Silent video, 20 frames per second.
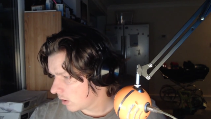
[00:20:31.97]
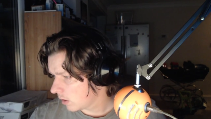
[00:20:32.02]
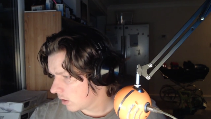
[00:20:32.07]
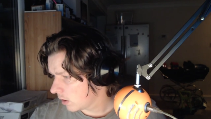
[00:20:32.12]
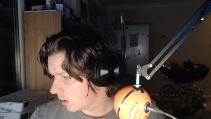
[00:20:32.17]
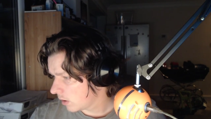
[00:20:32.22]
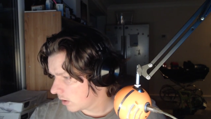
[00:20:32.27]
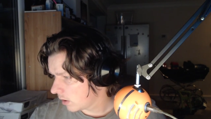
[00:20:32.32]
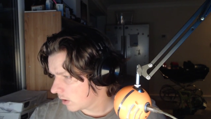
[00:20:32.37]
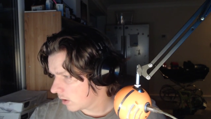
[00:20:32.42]

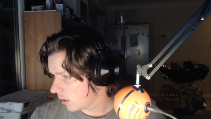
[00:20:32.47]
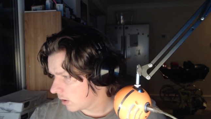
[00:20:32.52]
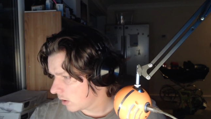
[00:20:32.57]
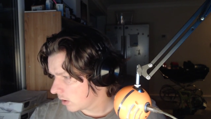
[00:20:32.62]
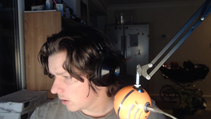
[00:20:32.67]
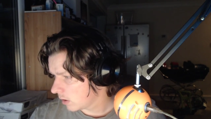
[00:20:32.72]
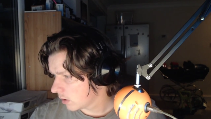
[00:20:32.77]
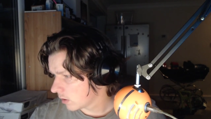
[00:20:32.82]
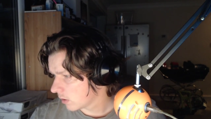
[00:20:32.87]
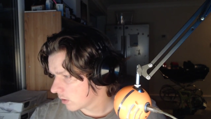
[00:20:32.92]

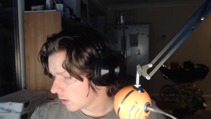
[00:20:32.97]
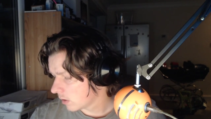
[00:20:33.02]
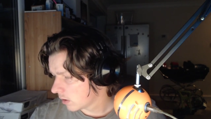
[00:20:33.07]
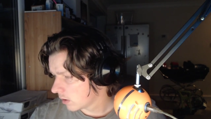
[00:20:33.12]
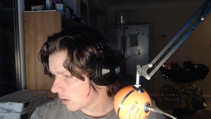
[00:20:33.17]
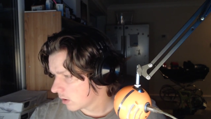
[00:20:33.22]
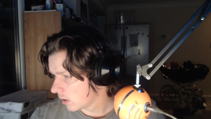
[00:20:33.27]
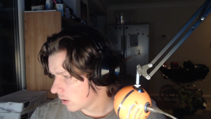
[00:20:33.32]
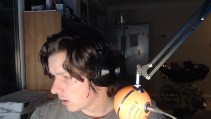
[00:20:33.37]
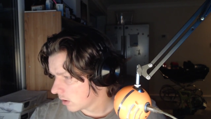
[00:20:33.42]

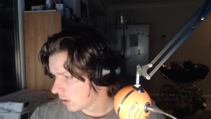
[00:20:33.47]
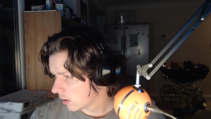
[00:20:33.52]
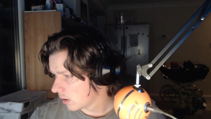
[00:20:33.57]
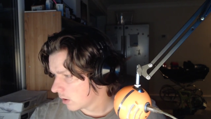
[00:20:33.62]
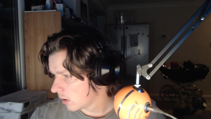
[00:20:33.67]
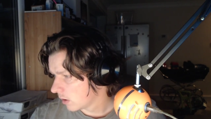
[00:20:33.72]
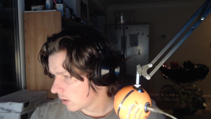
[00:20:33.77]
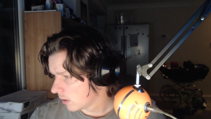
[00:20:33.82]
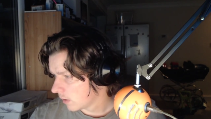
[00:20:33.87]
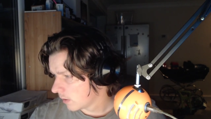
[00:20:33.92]

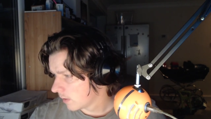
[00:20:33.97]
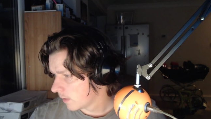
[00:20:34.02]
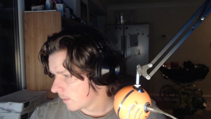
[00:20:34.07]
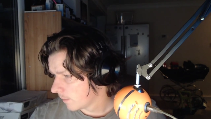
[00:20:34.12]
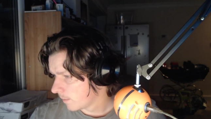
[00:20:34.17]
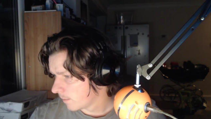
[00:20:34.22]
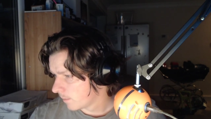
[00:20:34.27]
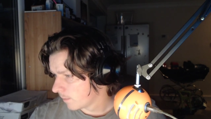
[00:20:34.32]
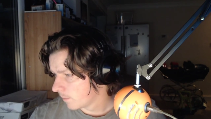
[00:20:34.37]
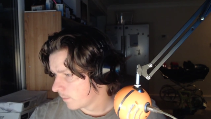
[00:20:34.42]

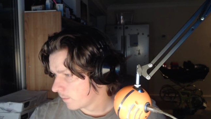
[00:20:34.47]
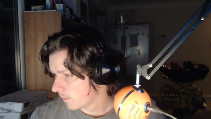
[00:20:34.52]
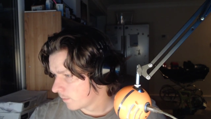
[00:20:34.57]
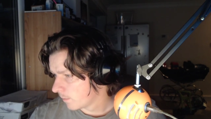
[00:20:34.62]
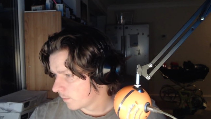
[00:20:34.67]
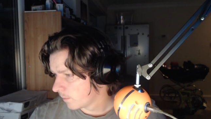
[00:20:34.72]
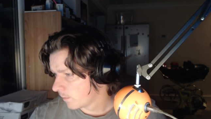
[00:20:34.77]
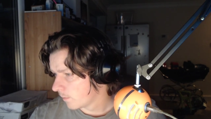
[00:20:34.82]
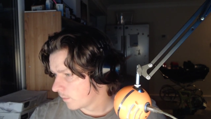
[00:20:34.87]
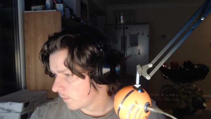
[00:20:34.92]

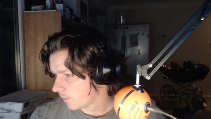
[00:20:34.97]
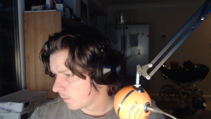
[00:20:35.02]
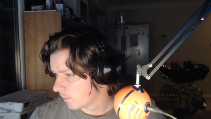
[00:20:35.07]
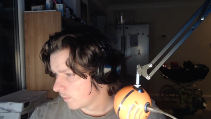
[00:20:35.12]
Nobody speaks.